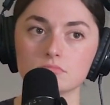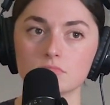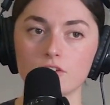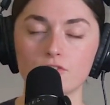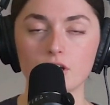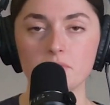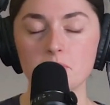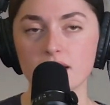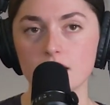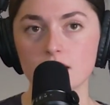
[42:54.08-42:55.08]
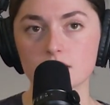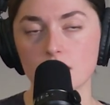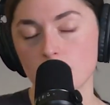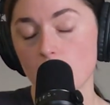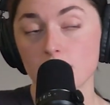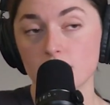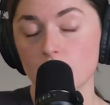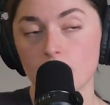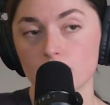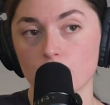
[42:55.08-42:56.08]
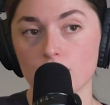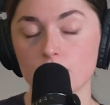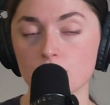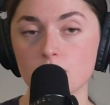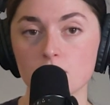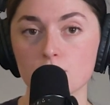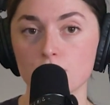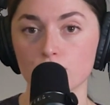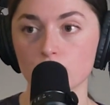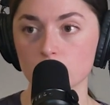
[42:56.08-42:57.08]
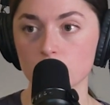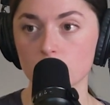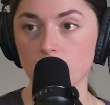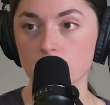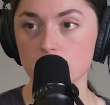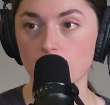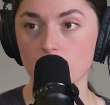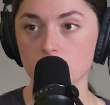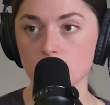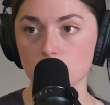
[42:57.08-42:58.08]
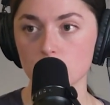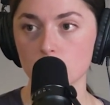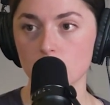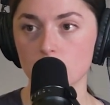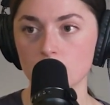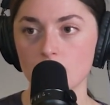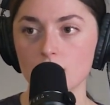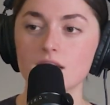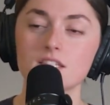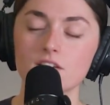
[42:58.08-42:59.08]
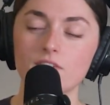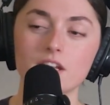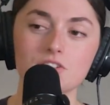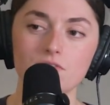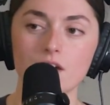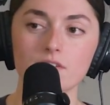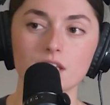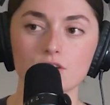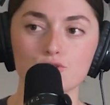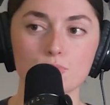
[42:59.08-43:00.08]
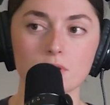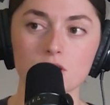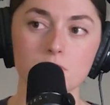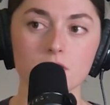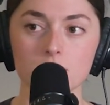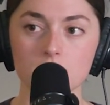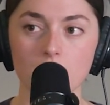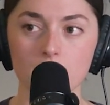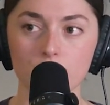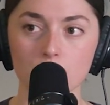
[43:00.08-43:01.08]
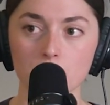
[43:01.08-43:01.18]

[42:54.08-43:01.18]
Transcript: if you're coming back at nighttime, I mean, I don't know. It could be a beautiful, clear night sky too, but that's the advantage of having a super experienced IFR